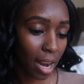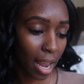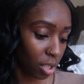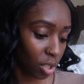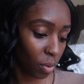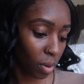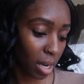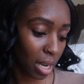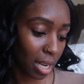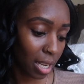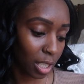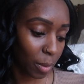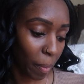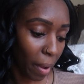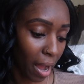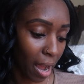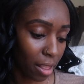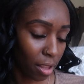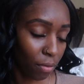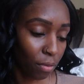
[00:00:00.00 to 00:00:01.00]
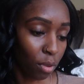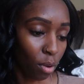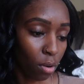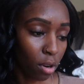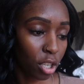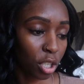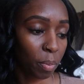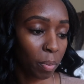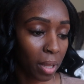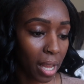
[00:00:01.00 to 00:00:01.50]
This one is by the
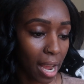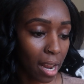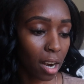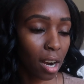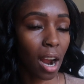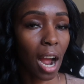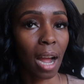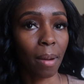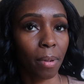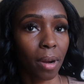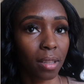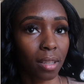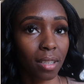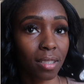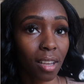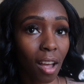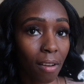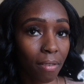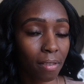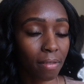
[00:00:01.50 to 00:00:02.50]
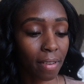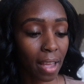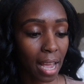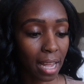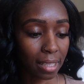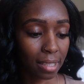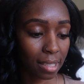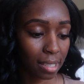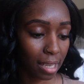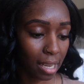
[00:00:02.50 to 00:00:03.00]
Flourish Planner. I bought this off of
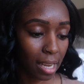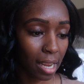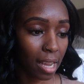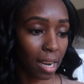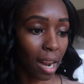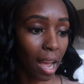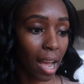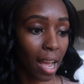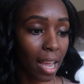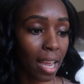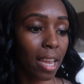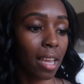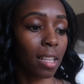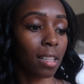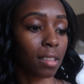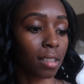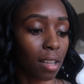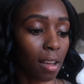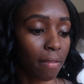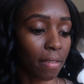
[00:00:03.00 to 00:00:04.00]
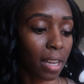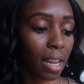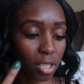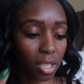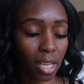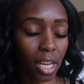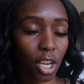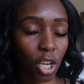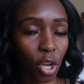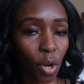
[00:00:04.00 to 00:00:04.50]
Etsy and I love it. Just
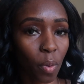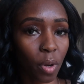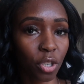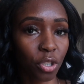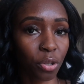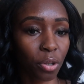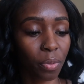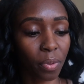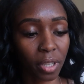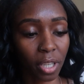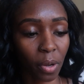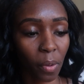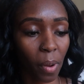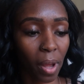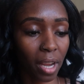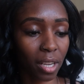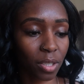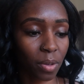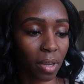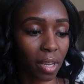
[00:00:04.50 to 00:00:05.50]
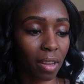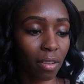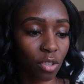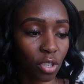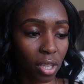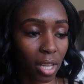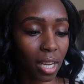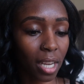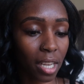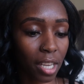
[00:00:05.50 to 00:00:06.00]
to like go into it really quick. So it gives
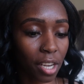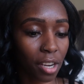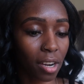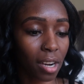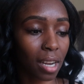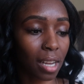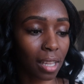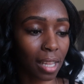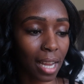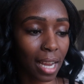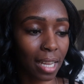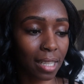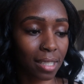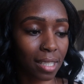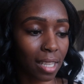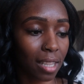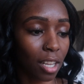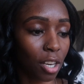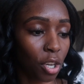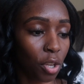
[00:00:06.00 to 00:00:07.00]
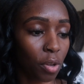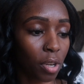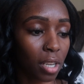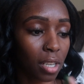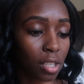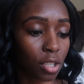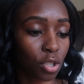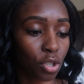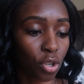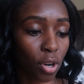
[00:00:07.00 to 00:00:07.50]
you like a year at glance, and then you
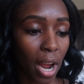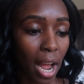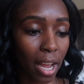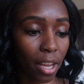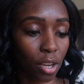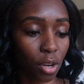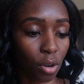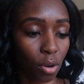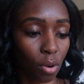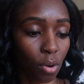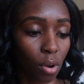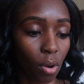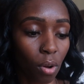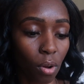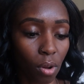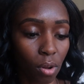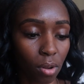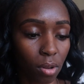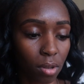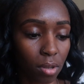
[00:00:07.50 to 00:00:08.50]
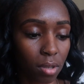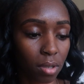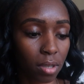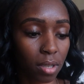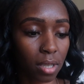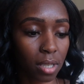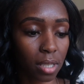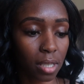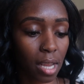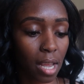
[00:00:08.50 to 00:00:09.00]
can track your
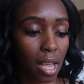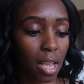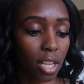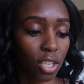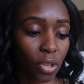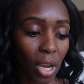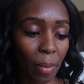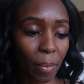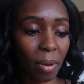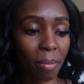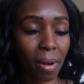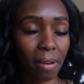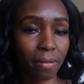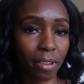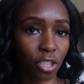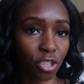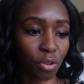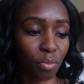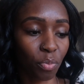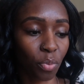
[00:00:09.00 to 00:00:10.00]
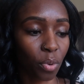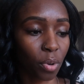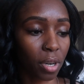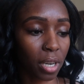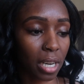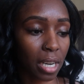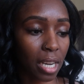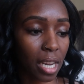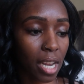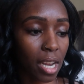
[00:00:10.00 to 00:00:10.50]
goals. So I put my vision board
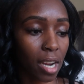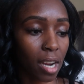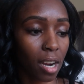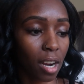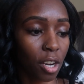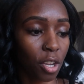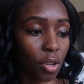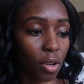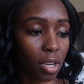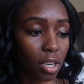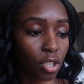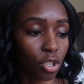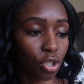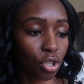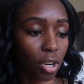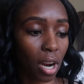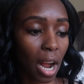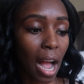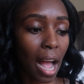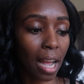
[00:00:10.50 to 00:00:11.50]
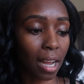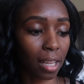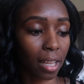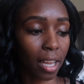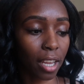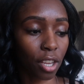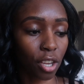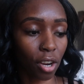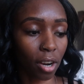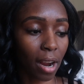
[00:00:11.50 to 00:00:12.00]
in here. You can track
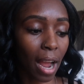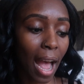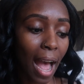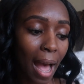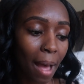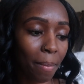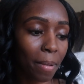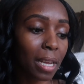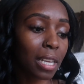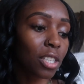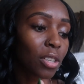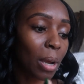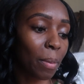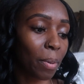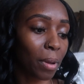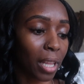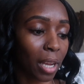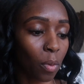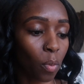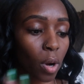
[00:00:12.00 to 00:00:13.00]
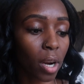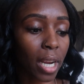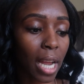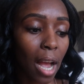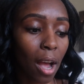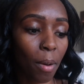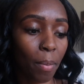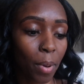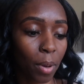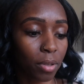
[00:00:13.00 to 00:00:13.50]
like your habits. I put like
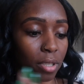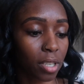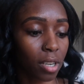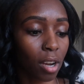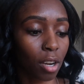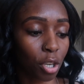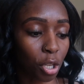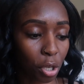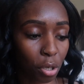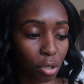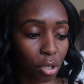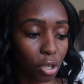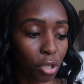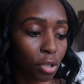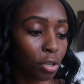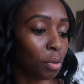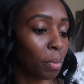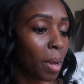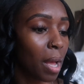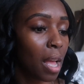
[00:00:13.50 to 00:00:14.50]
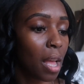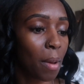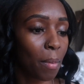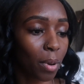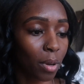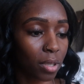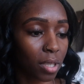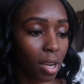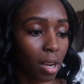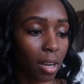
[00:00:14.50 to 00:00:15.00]
workout, posting on YouTube,
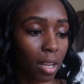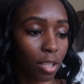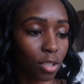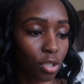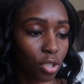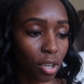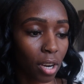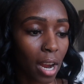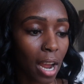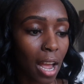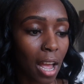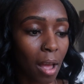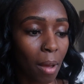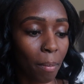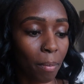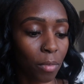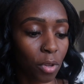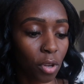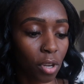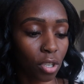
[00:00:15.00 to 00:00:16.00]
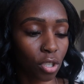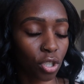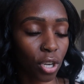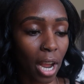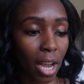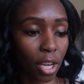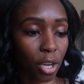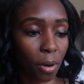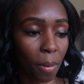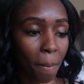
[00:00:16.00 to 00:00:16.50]
posting on Instagram. You can
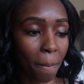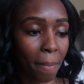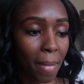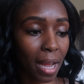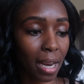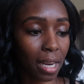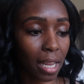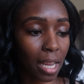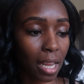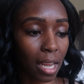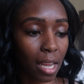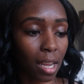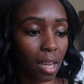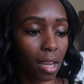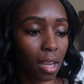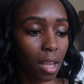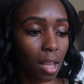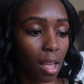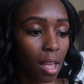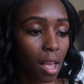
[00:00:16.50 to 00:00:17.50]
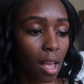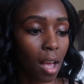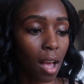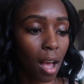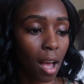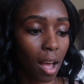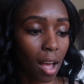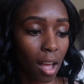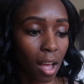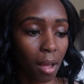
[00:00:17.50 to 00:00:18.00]
track your money.
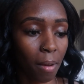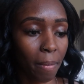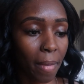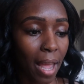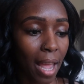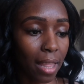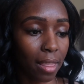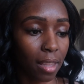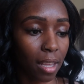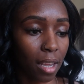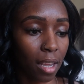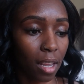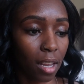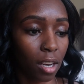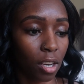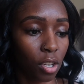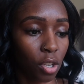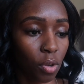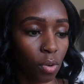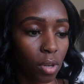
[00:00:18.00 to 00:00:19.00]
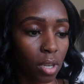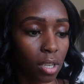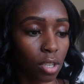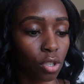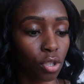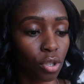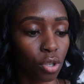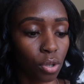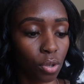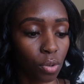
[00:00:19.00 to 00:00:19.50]
And then you
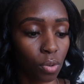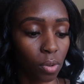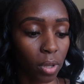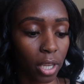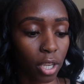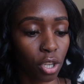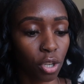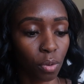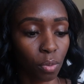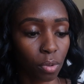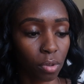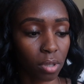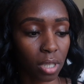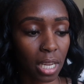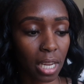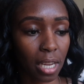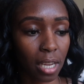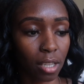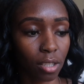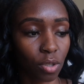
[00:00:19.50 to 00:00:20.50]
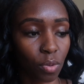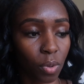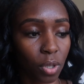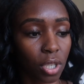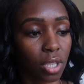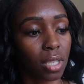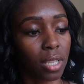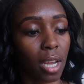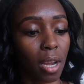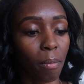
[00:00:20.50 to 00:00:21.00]
can do like your routines,
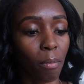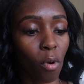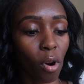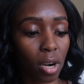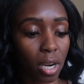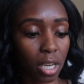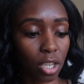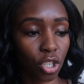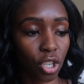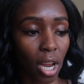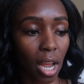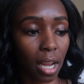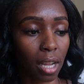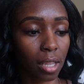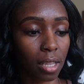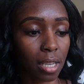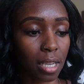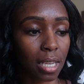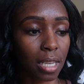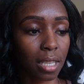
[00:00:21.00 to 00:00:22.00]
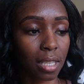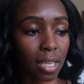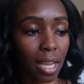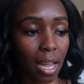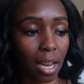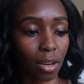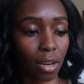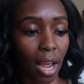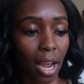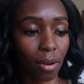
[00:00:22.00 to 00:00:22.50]
which is like morning checklist
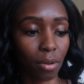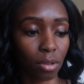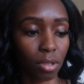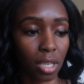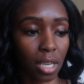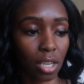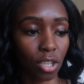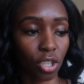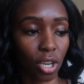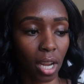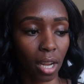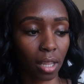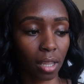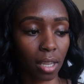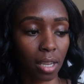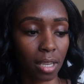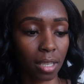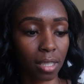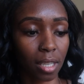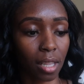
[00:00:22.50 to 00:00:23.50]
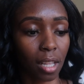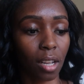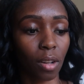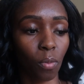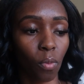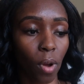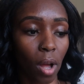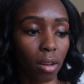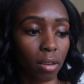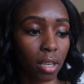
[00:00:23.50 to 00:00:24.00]
and night routine checklist, and
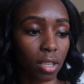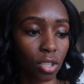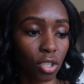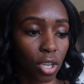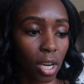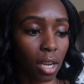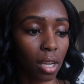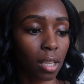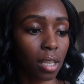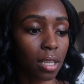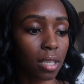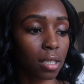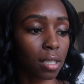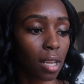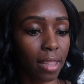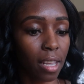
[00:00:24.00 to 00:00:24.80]
then wellness checklist.